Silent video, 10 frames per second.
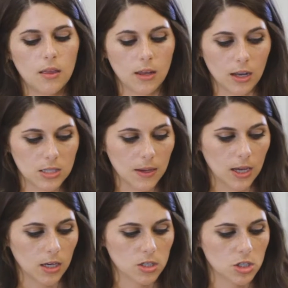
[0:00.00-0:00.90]
The next
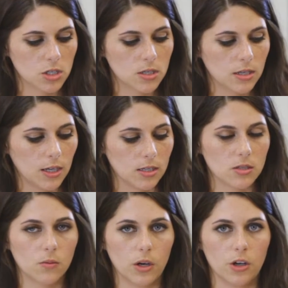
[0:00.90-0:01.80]
page
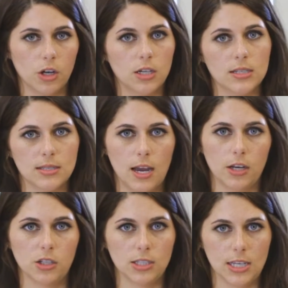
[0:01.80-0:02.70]
is where you're gonna design your